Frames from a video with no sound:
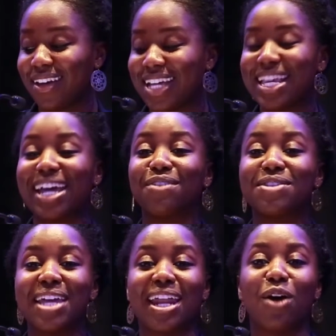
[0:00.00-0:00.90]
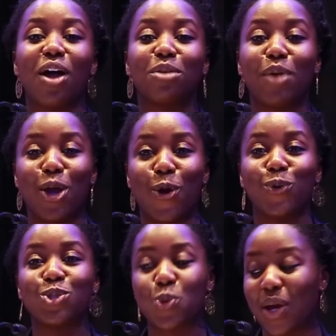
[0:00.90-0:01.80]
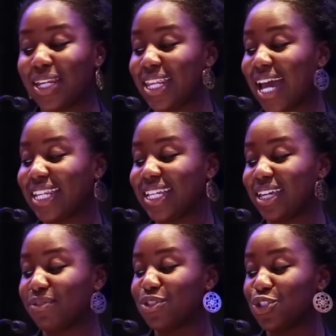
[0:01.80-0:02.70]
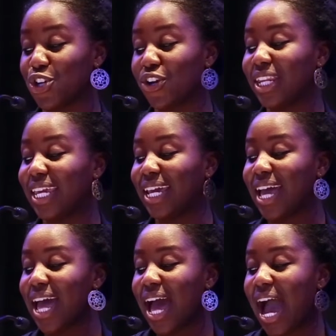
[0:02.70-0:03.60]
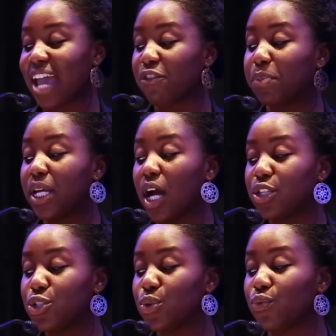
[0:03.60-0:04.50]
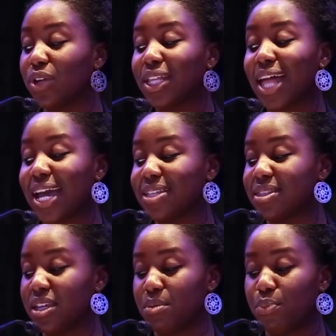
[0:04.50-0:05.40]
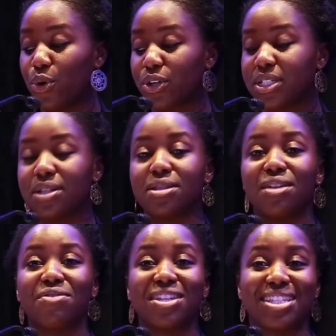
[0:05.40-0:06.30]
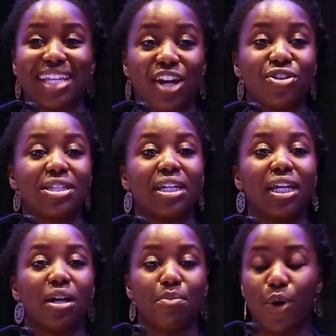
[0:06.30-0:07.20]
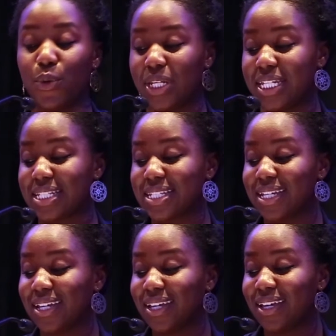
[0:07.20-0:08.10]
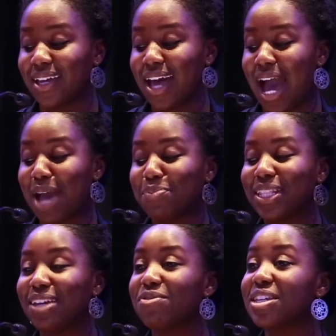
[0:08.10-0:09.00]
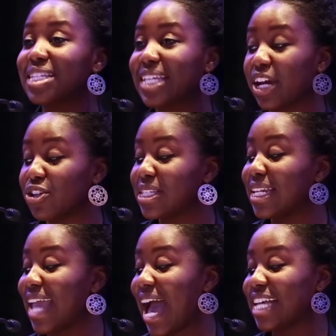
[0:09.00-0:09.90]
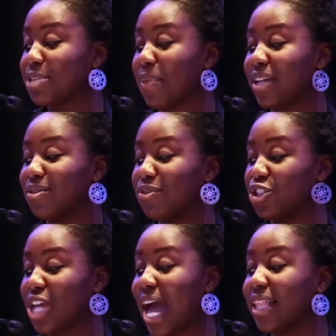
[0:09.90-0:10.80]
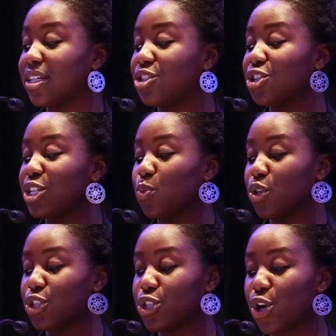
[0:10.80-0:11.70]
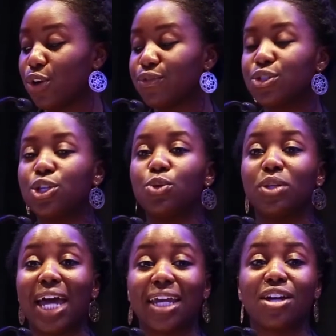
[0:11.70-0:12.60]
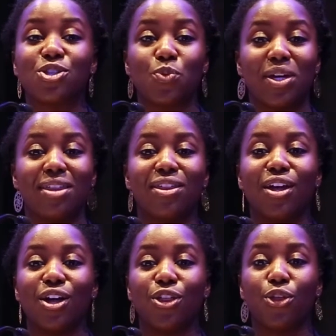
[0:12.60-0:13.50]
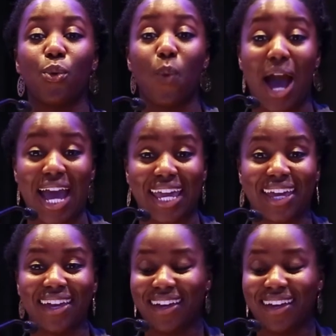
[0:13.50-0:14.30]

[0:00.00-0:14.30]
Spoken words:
As I have set out on my own 29 gifts journey, I have begun to realize the importance of the scarcity component. I believe the scarcity aspect of the challenge is what serves to unite us with the why.